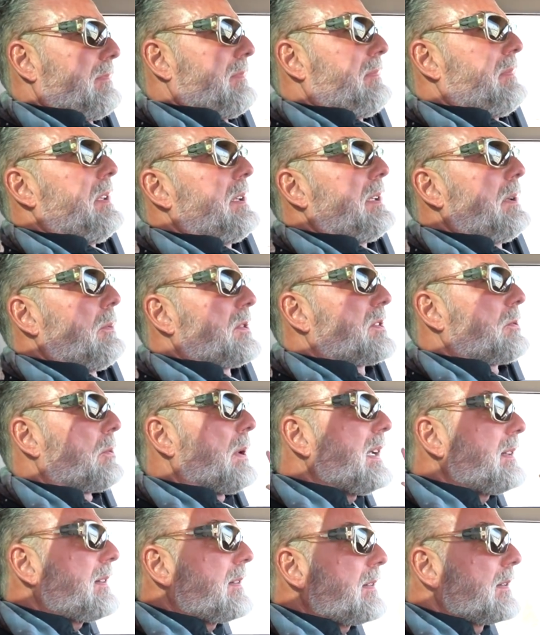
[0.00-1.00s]
think it was
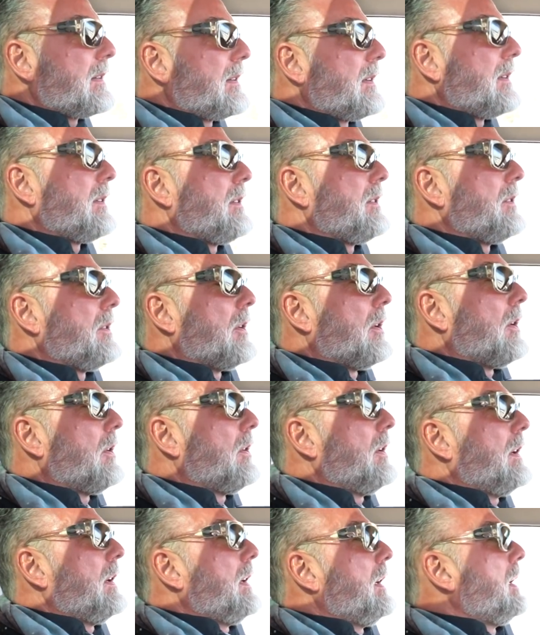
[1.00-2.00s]
great, you
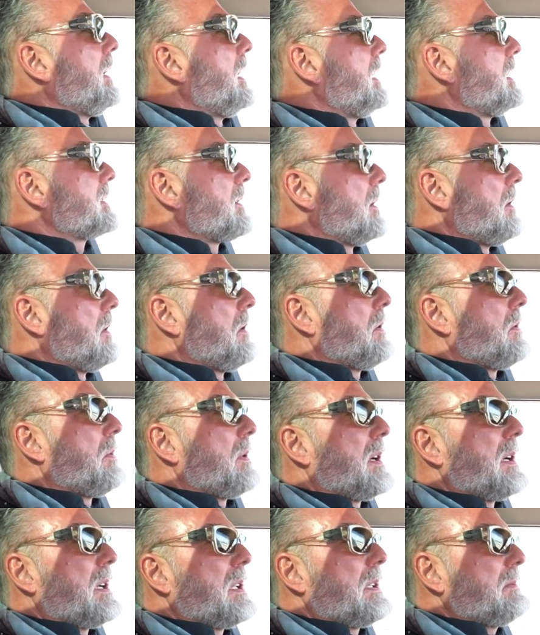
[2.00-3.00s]
know, and so, oh,
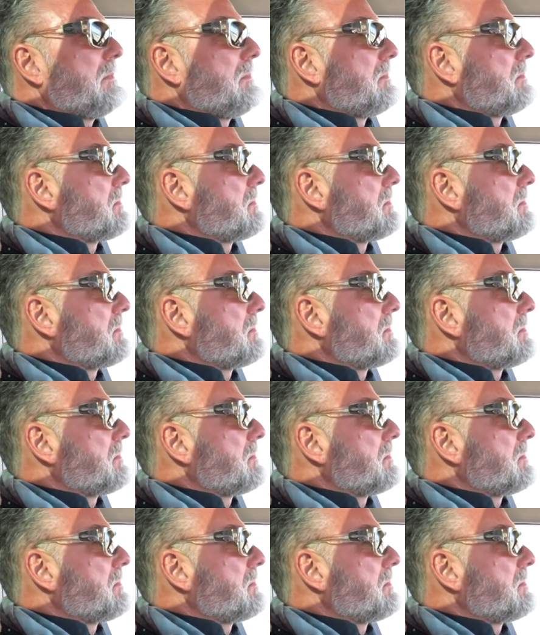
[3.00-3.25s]
well,